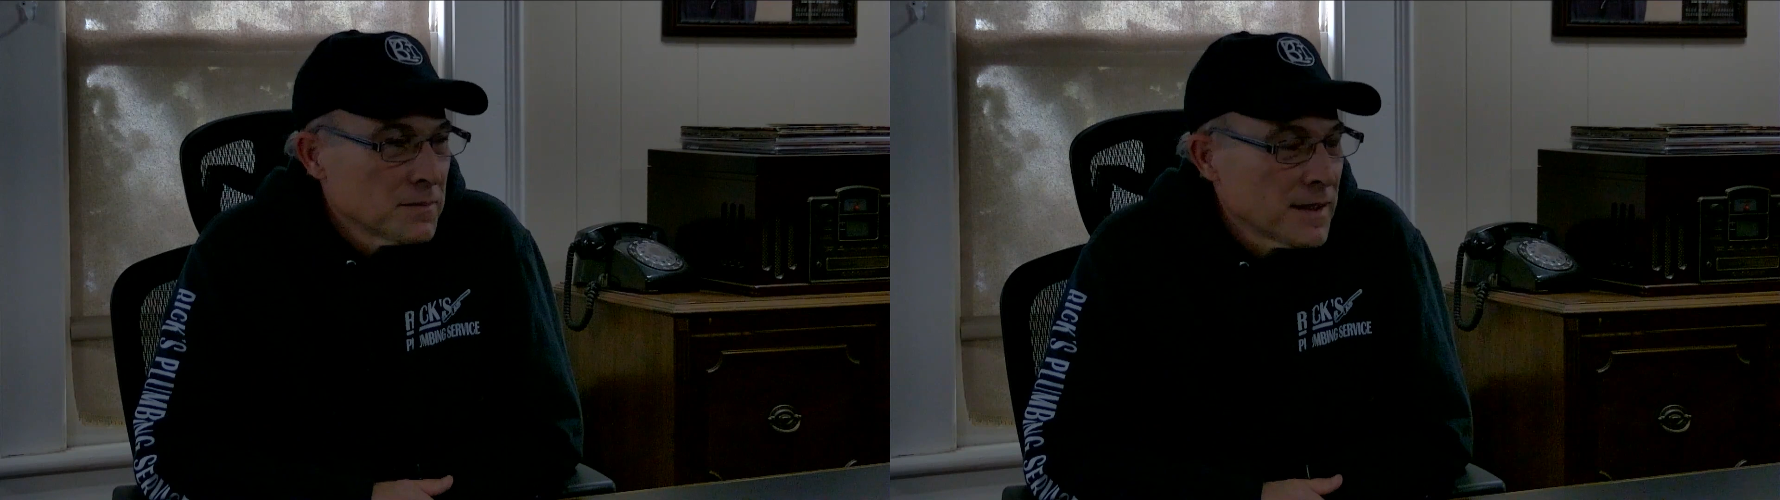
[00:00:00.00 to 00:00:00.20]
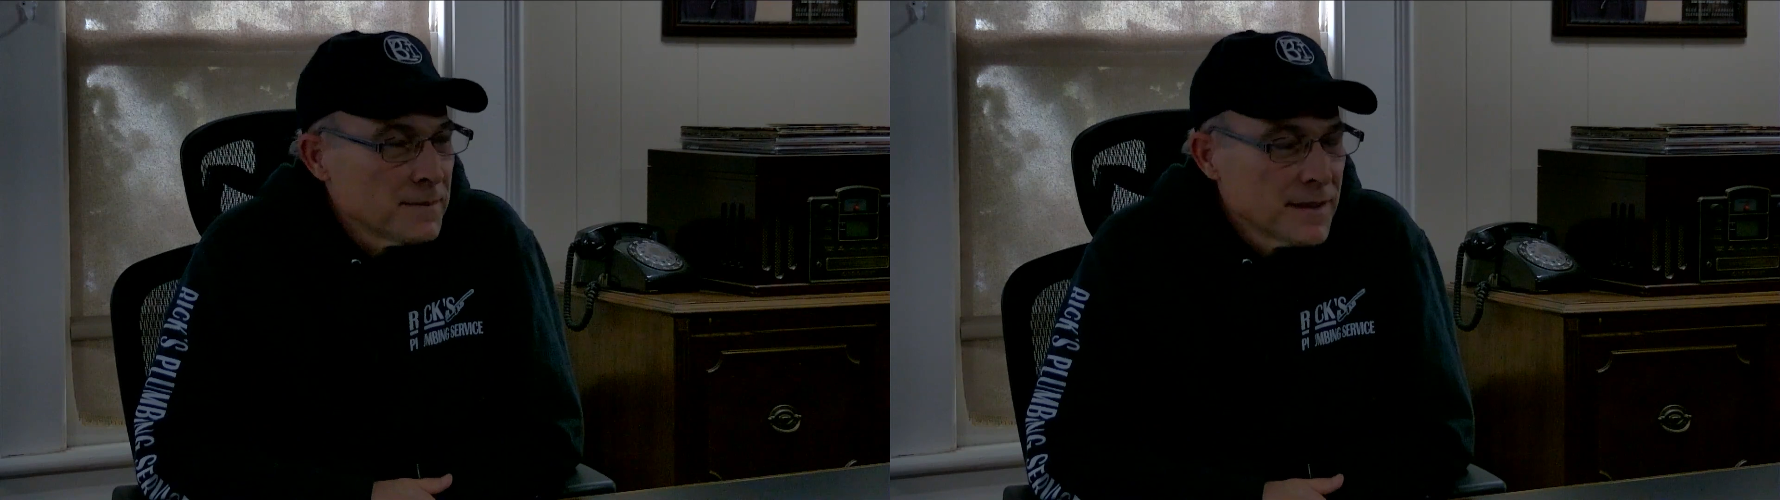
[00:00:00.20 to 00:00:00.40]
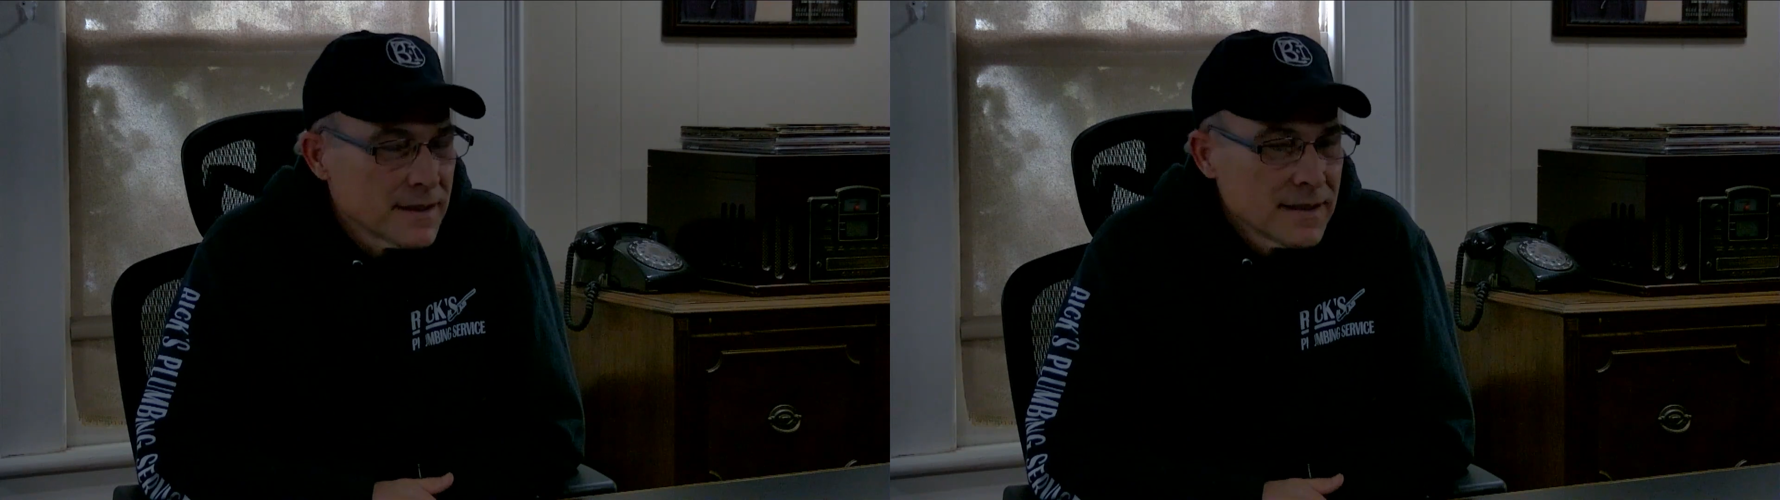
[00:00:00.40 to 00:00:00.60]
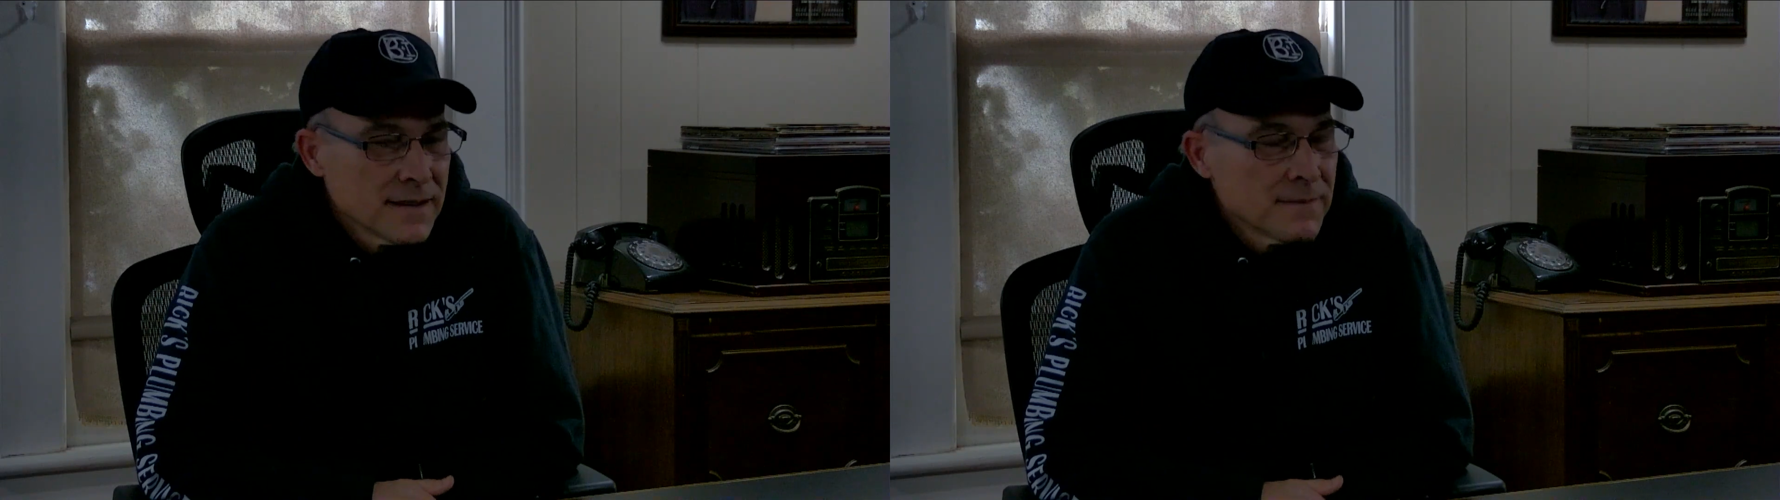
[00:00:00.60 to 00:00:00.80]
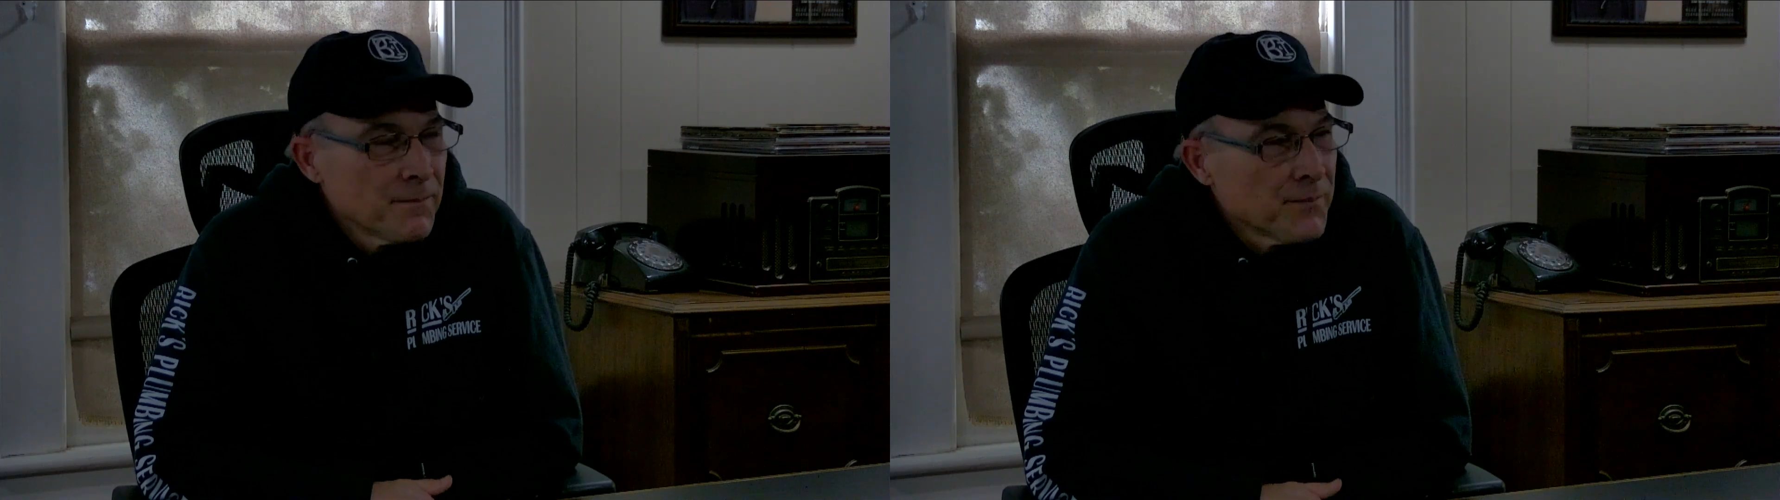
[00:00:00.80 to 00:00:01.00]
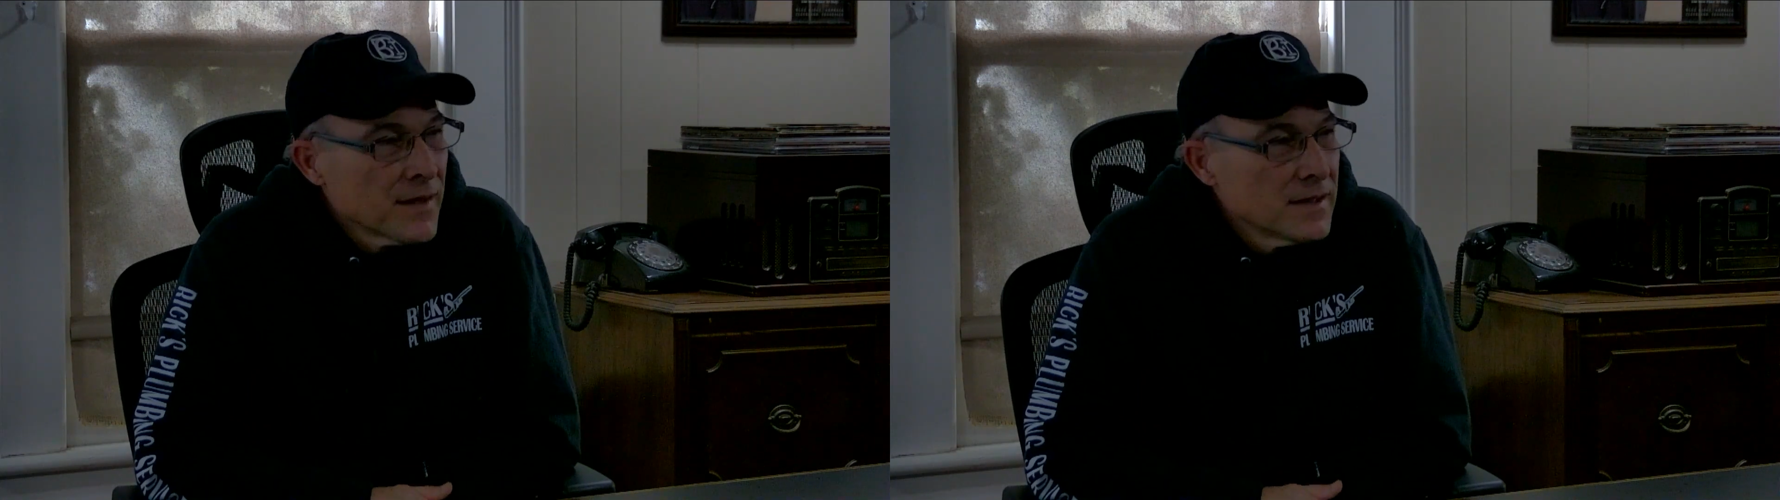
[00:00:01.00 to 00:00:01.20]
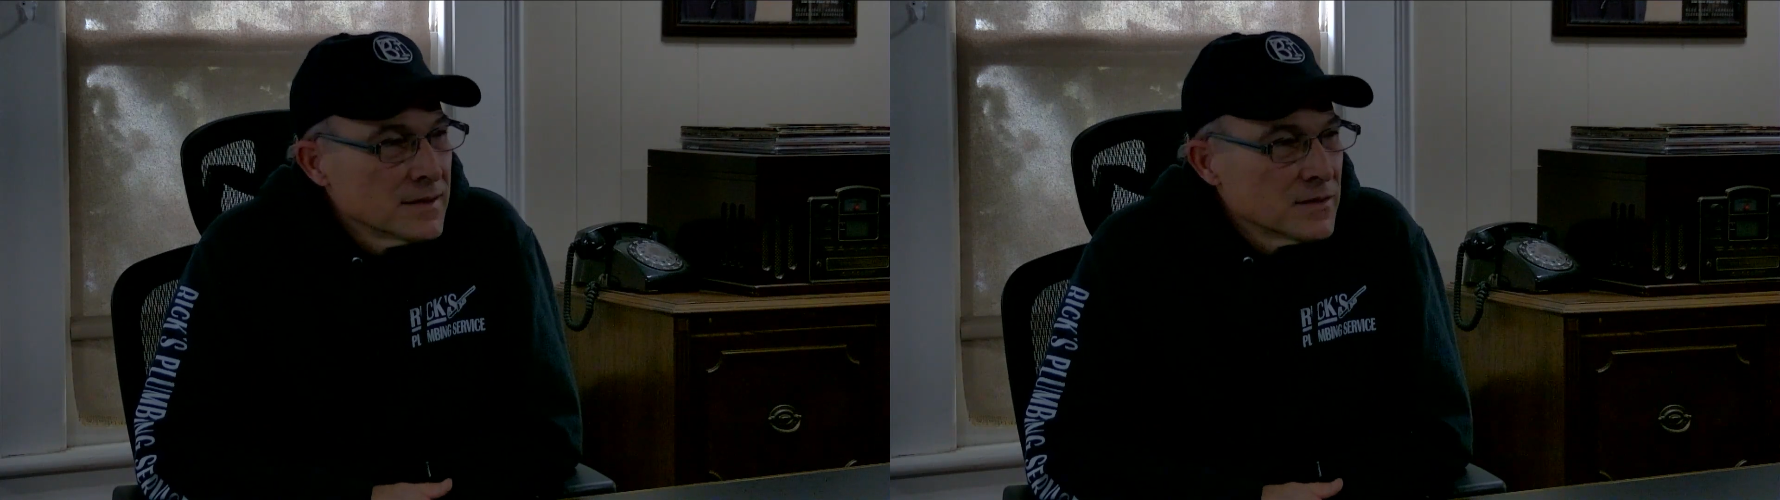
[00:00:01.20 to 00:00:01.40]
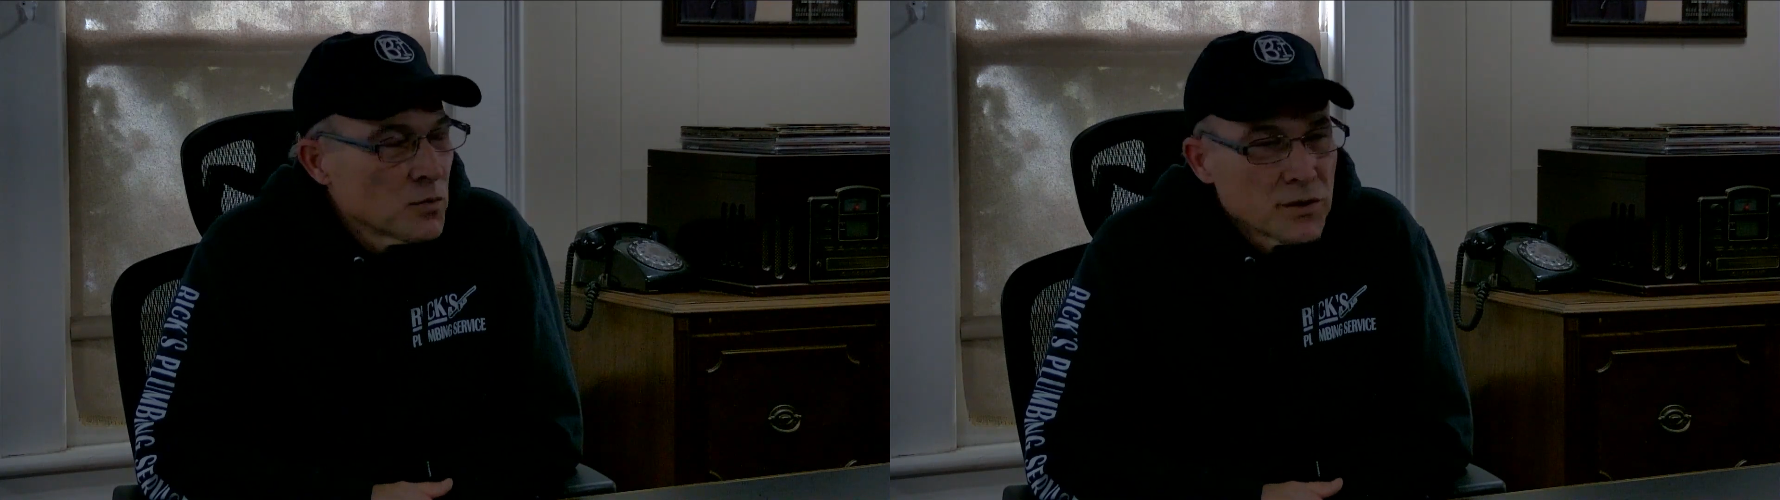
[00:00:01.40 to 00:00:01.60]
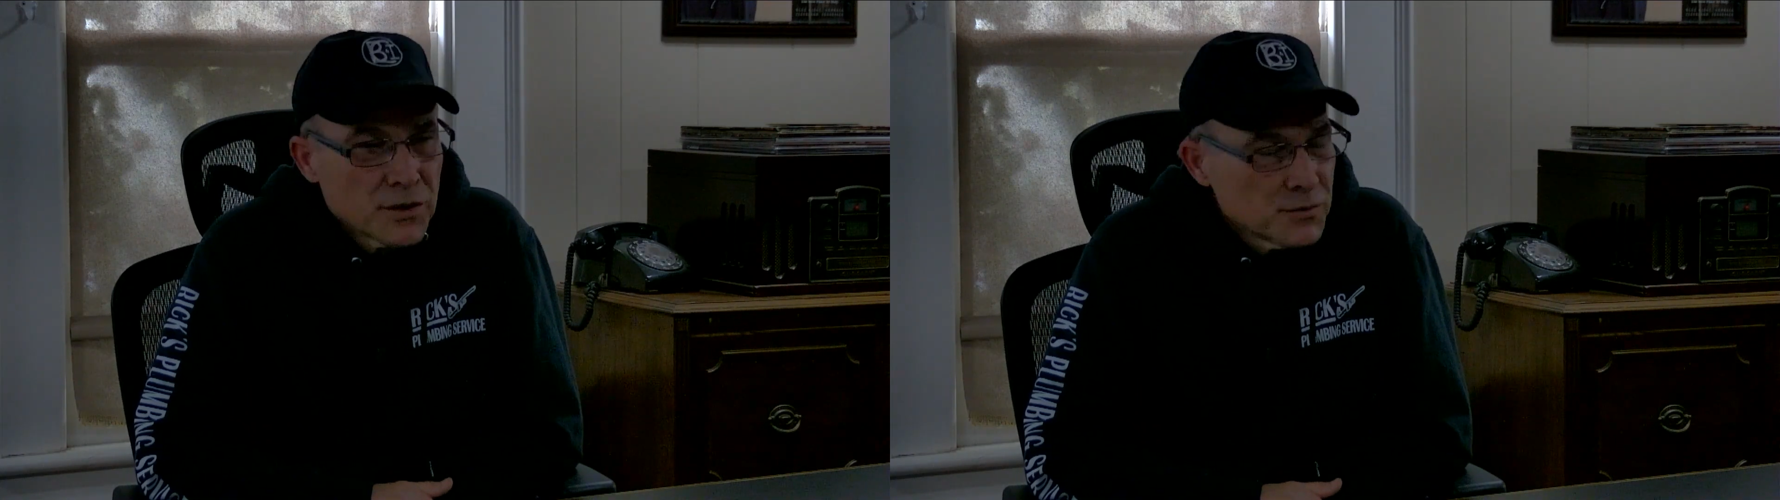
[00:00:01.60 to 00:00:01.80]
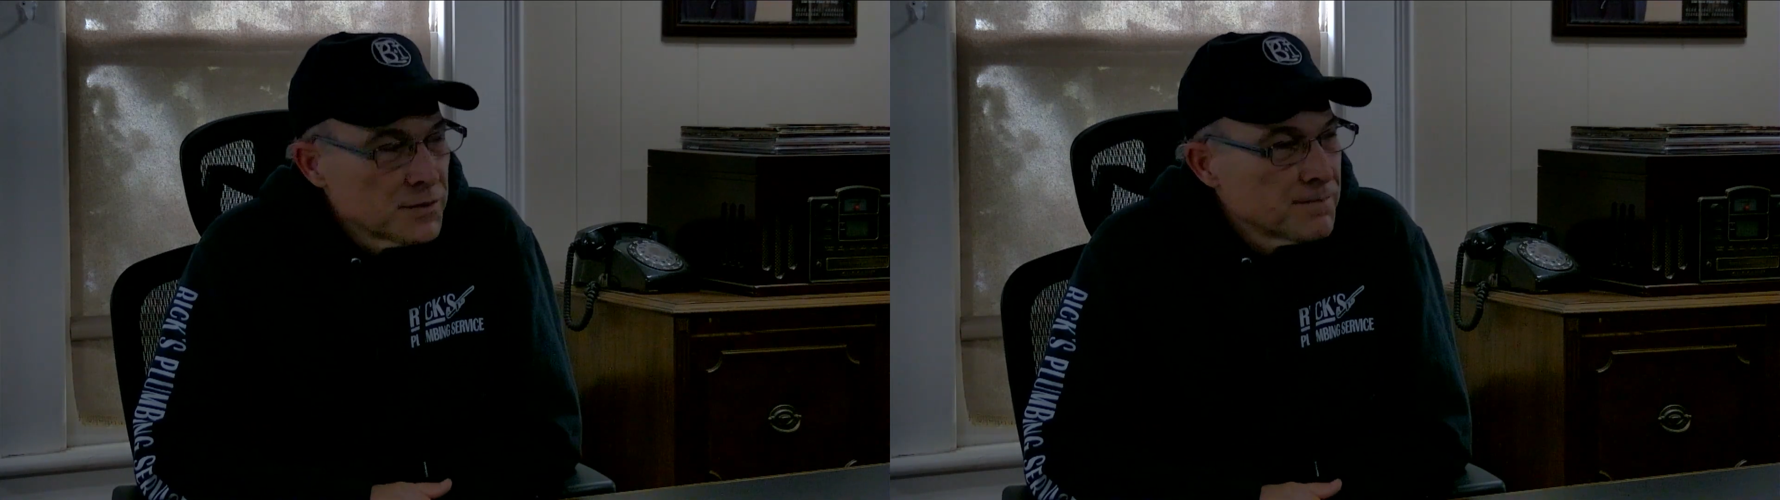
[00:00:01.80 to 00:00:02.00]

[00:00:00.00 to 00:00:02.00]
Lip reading: maybe I did. It's one of those